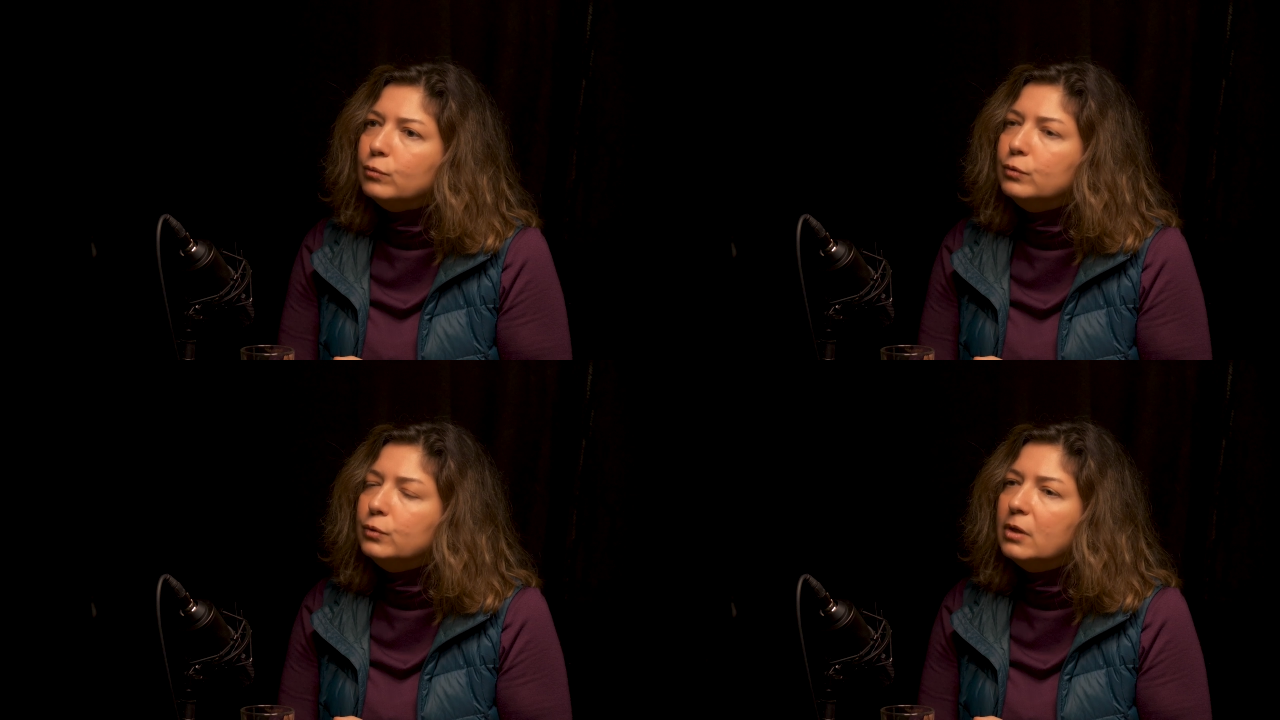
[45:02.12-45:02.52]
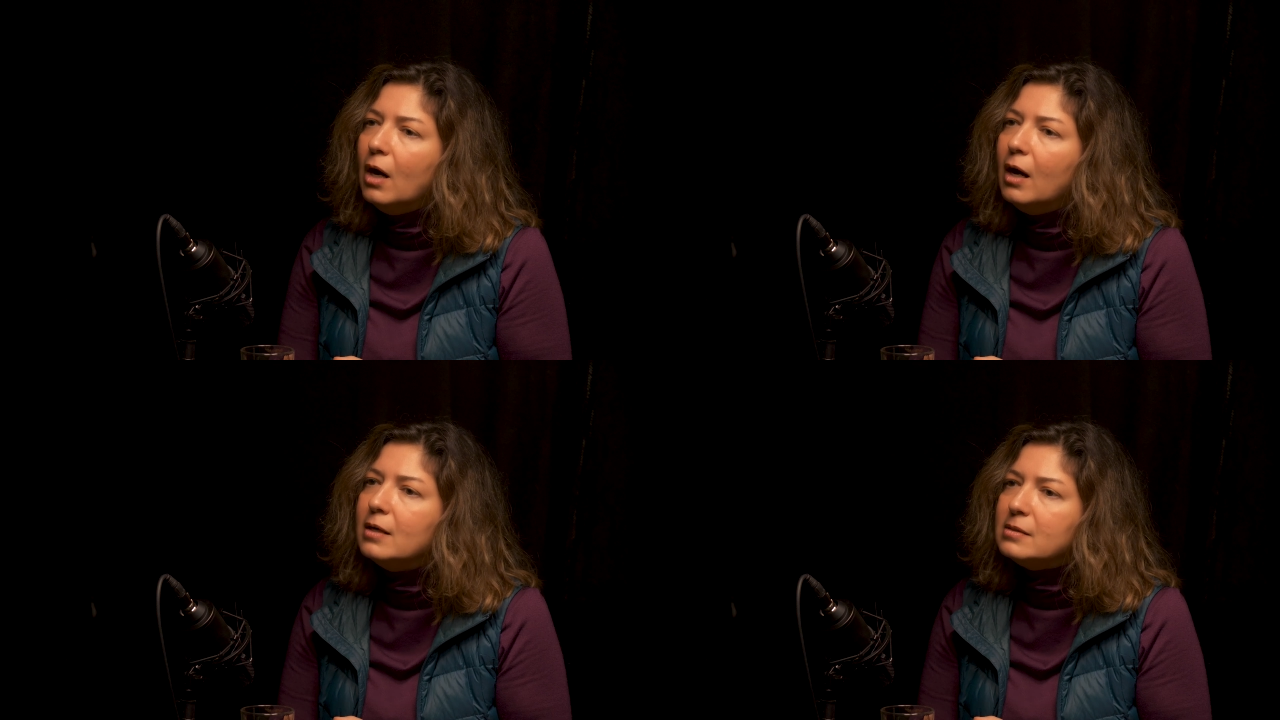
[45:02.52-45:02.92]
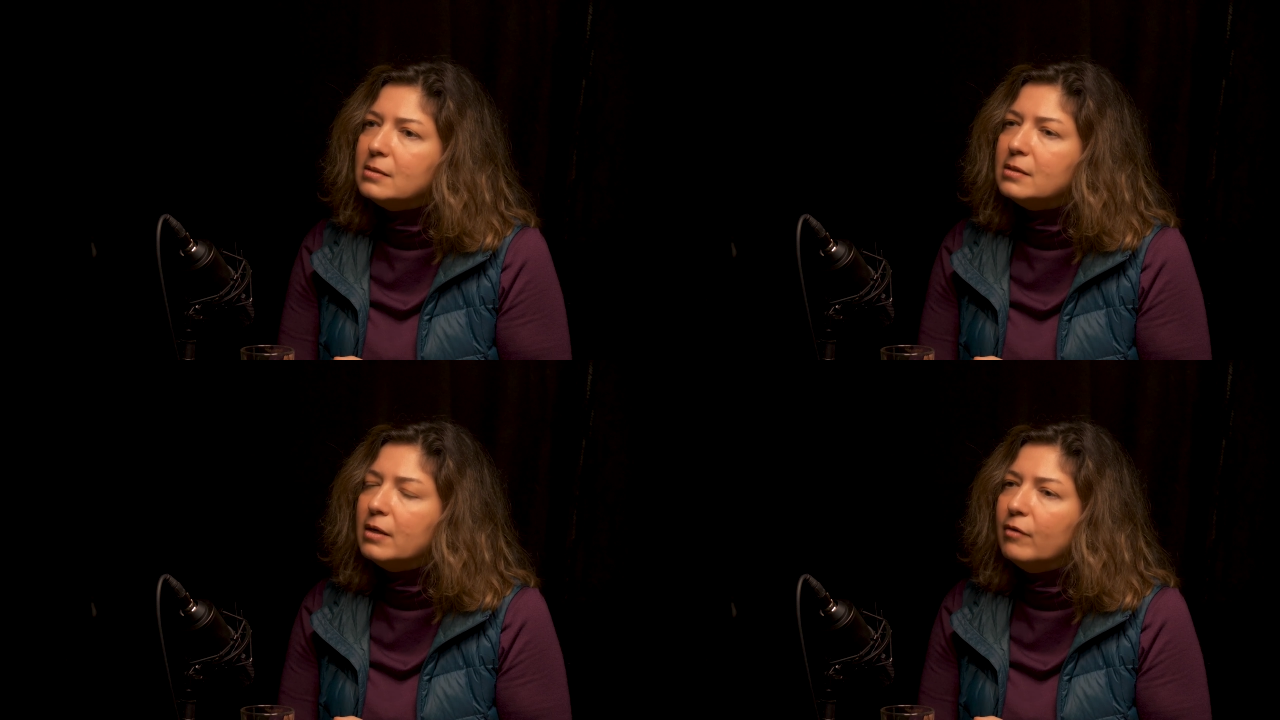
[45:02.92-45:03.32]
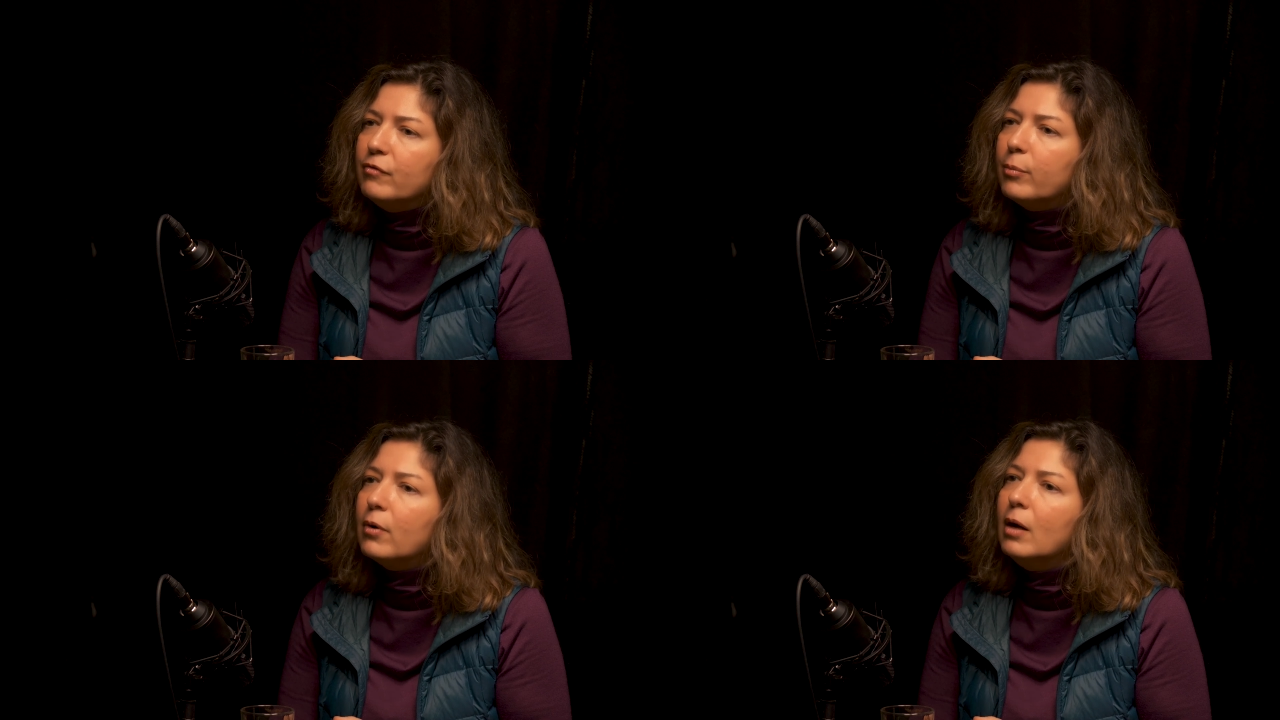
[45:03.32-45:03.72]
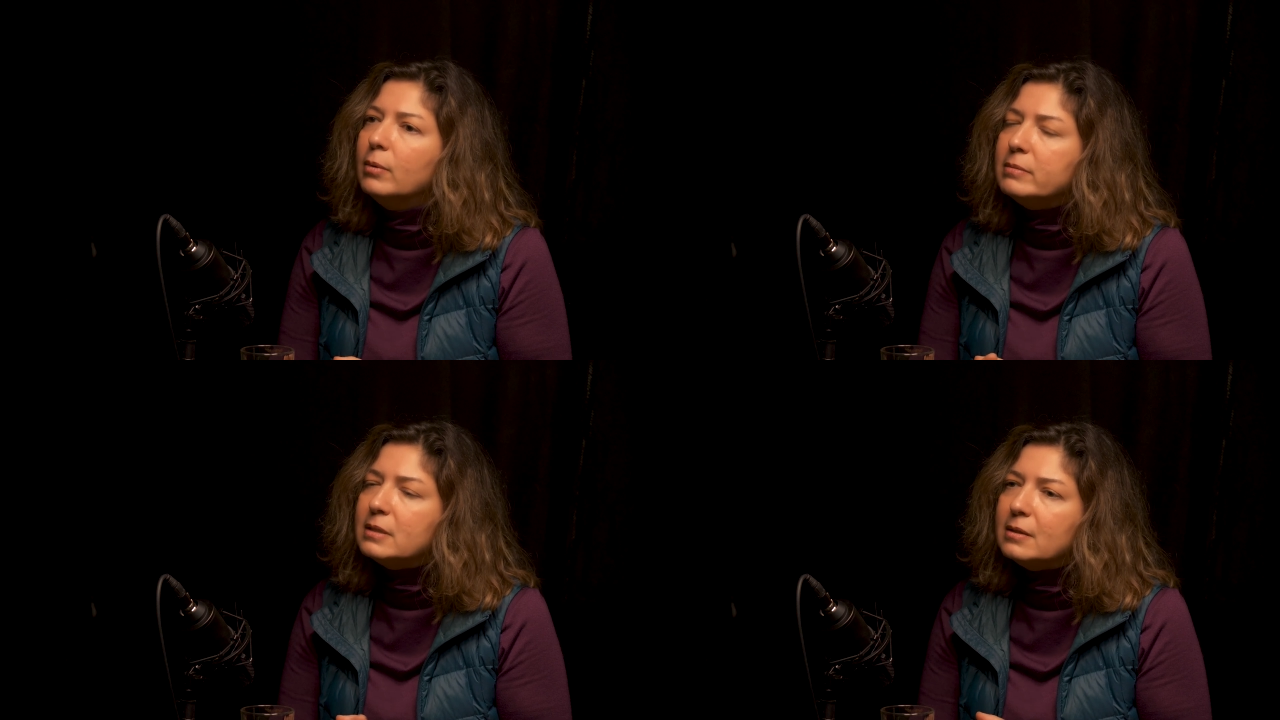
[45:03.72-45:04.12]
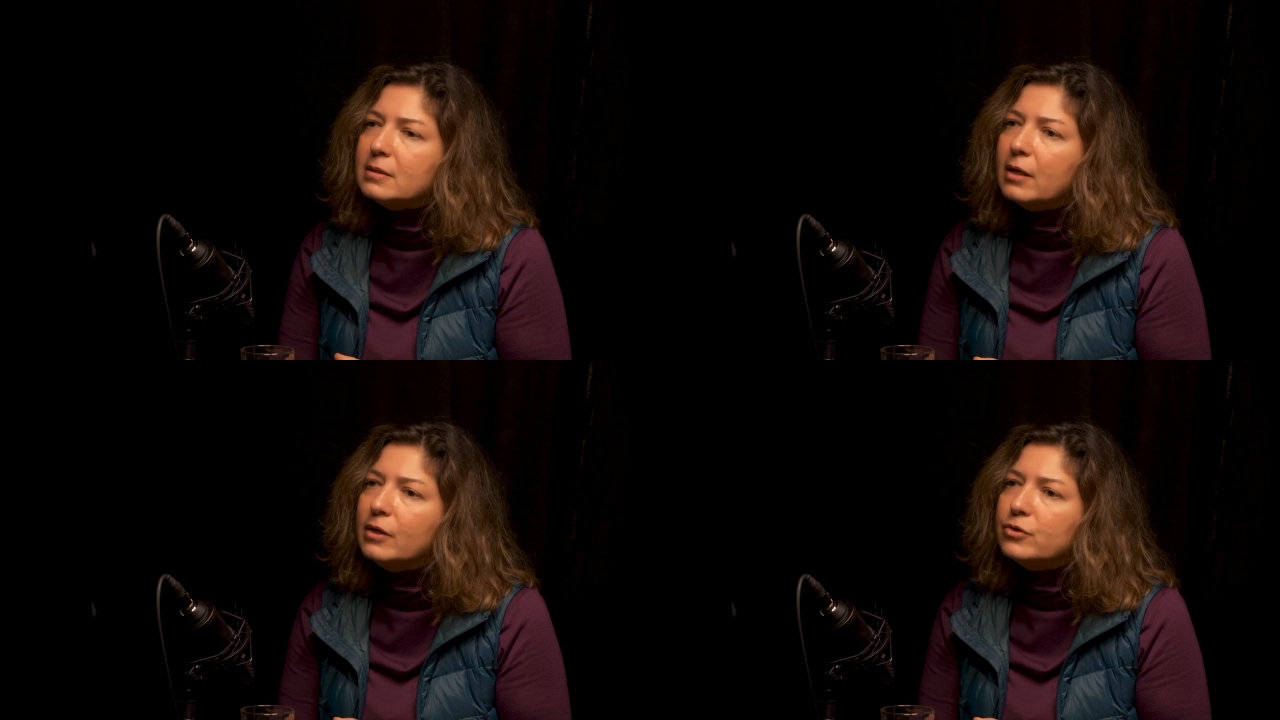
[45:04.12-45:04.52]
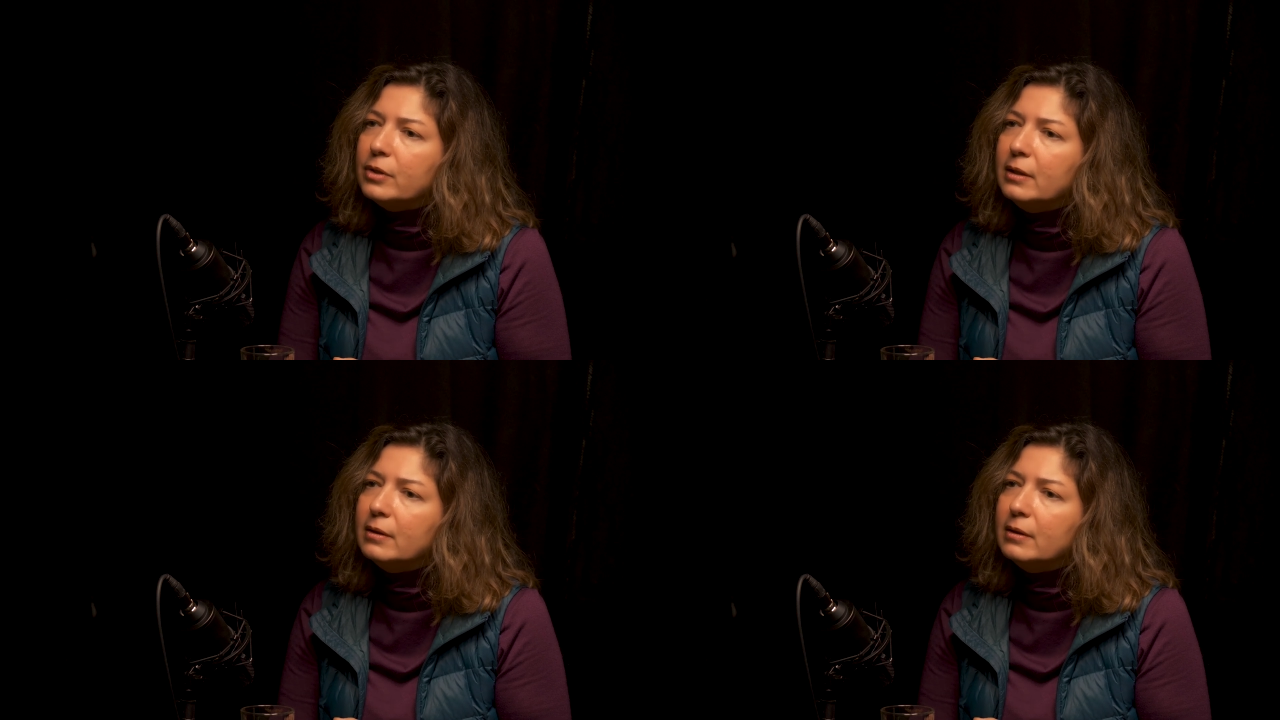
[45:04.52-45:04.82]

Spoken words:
the root causes of the problems in this country.